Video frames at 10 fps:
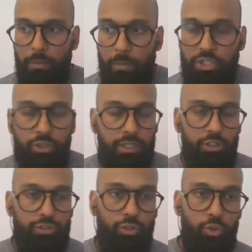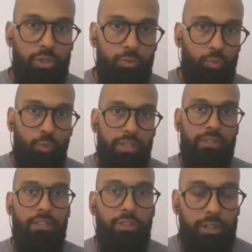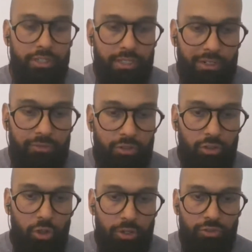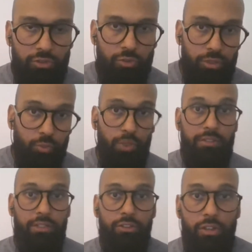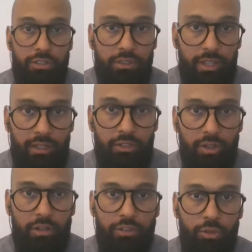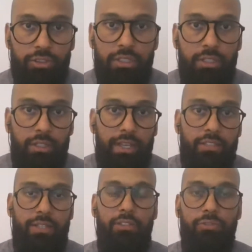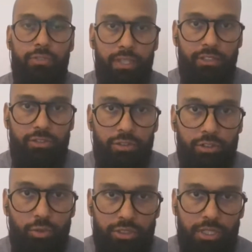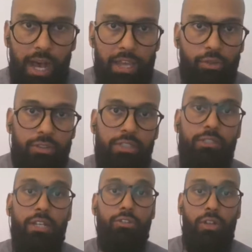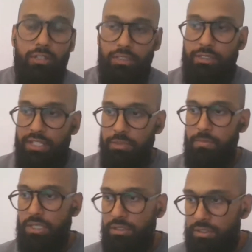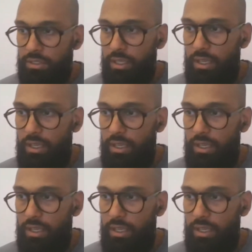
but you can also do it with technology. And if you're going to do it with technology, then you are using Internet of Things, you're using IoT technologies as a means.